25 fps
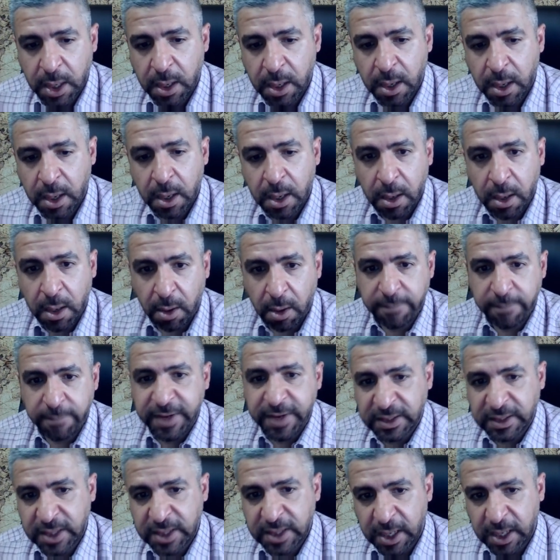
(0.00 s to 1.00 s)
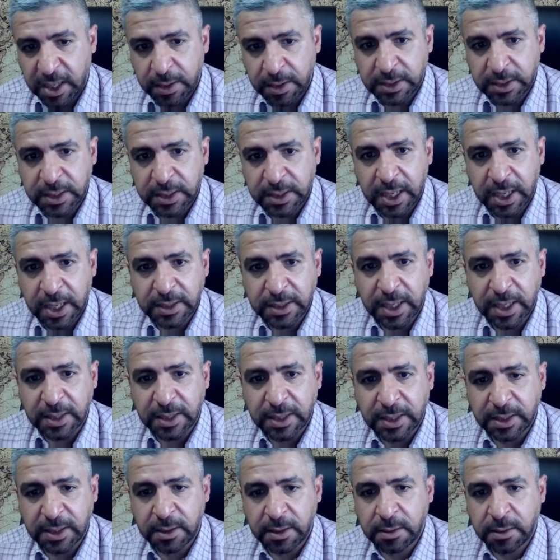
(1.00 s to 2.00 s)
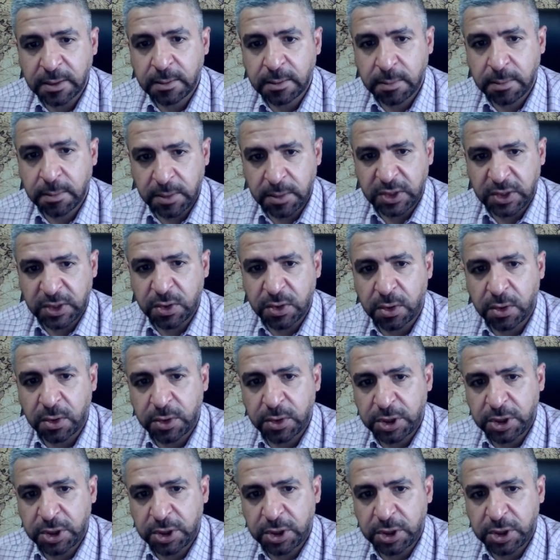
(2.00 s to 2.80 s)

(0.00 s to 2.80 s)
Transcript: obvious than this case, as in this condition.